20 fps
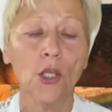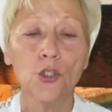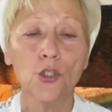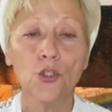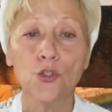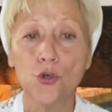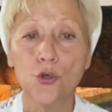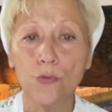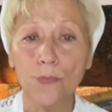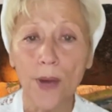
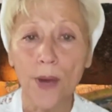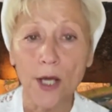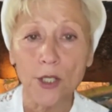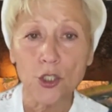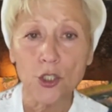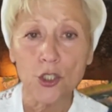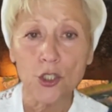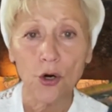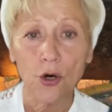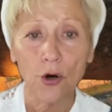Too
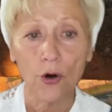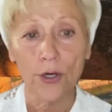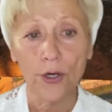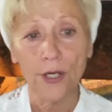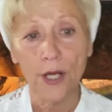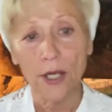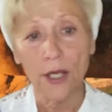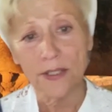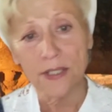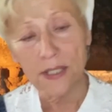much or
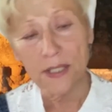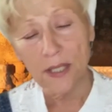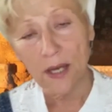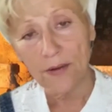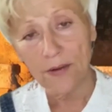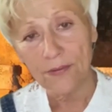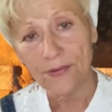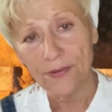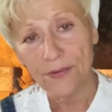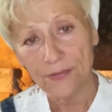not
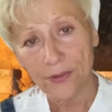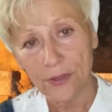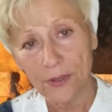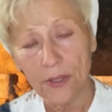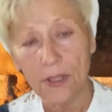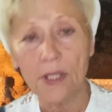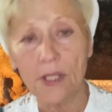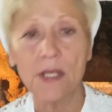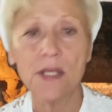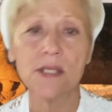enough
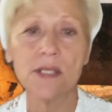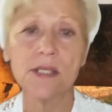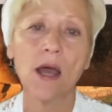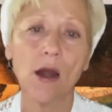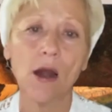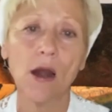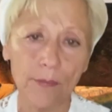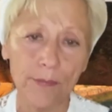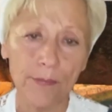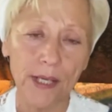even is
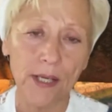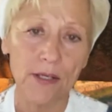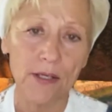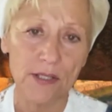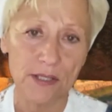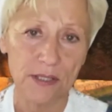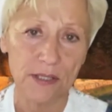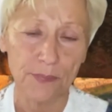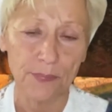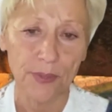harming us
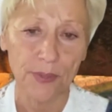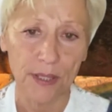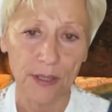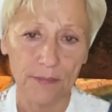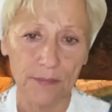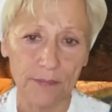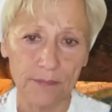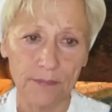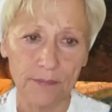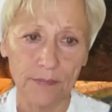deeply.
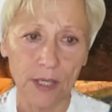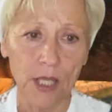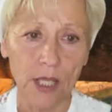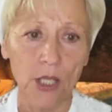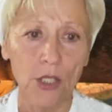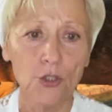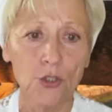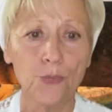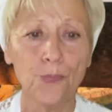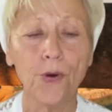
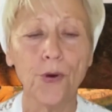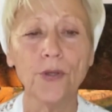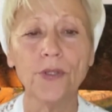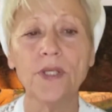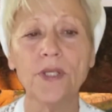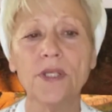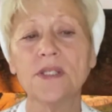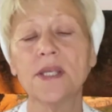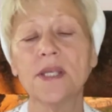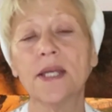The point
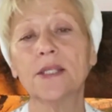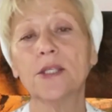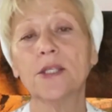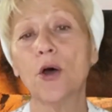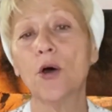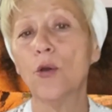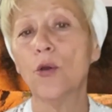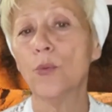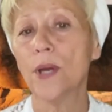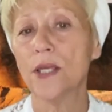is that
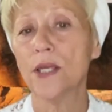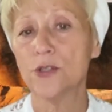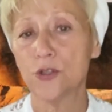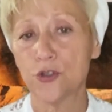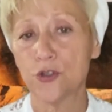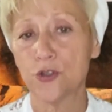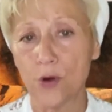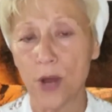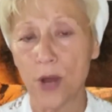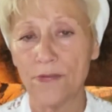always a
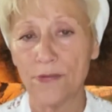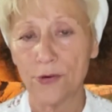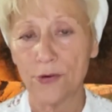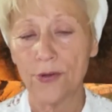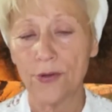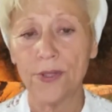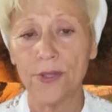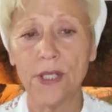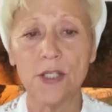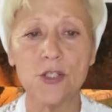driver
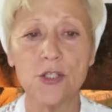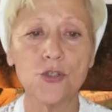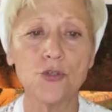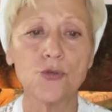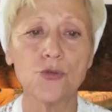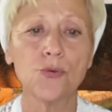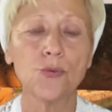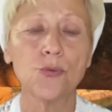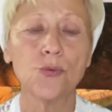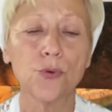needs to
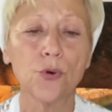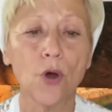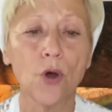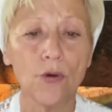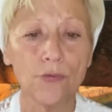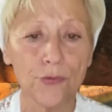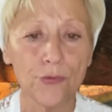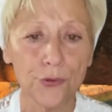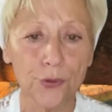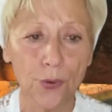rule
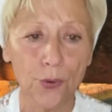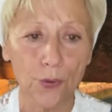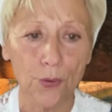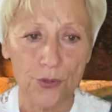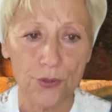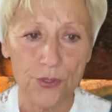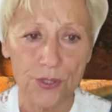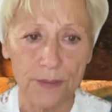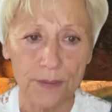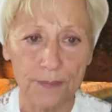over the
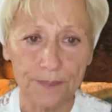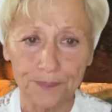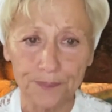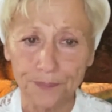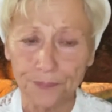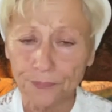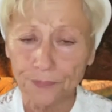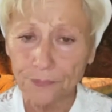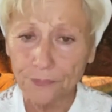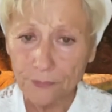horse.
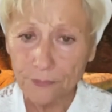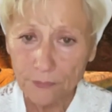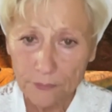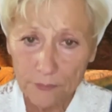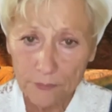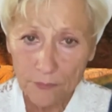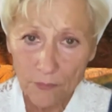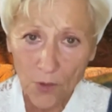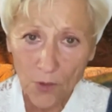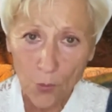
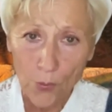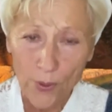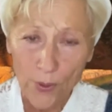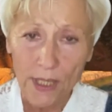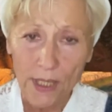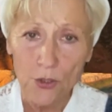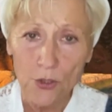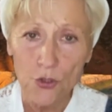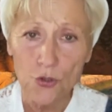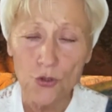We
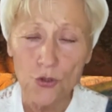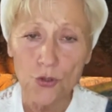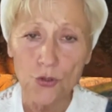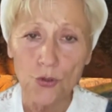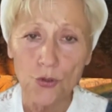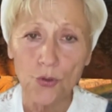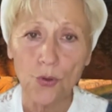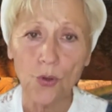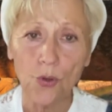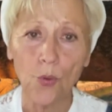need to
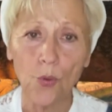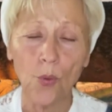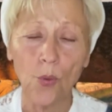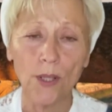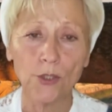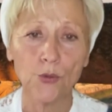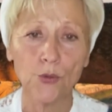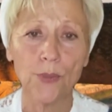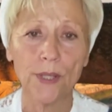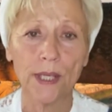do
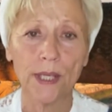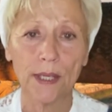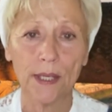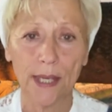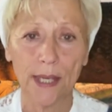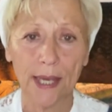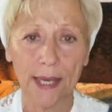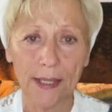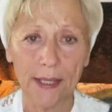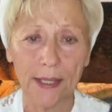what we
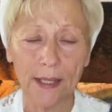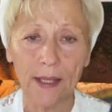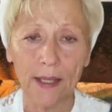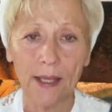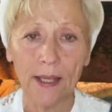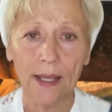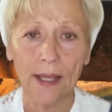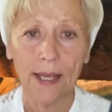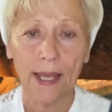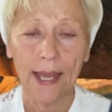can
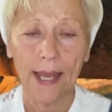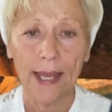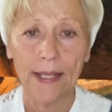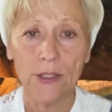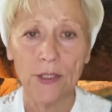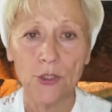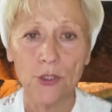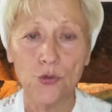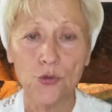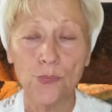
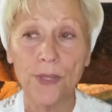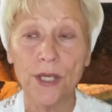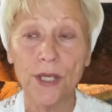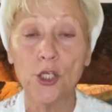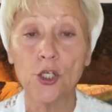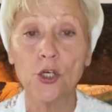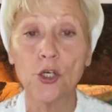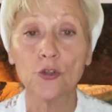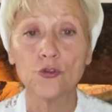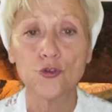and to be in
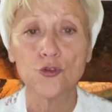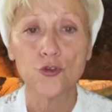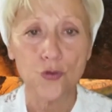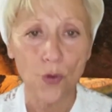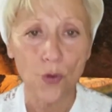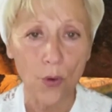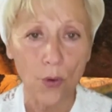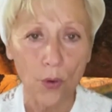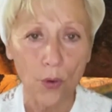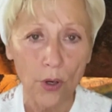
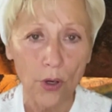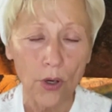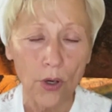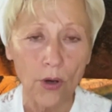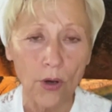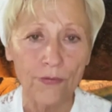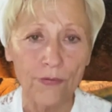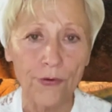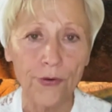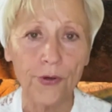control
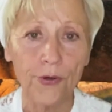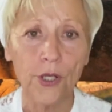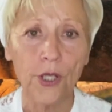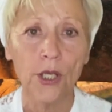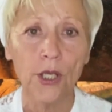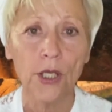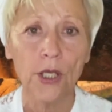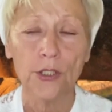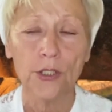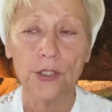over
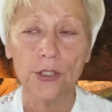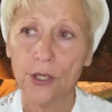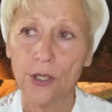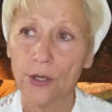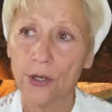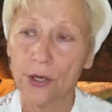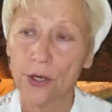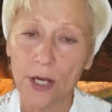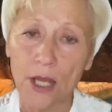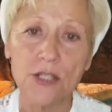
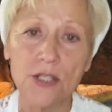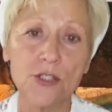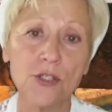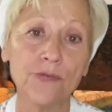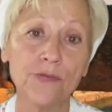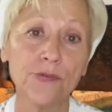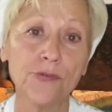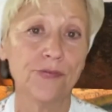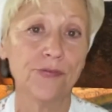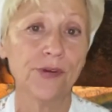the lust
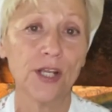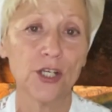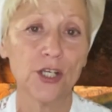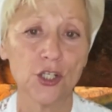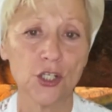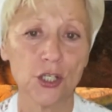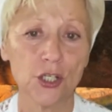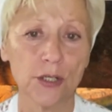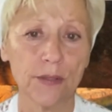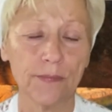of the flesh.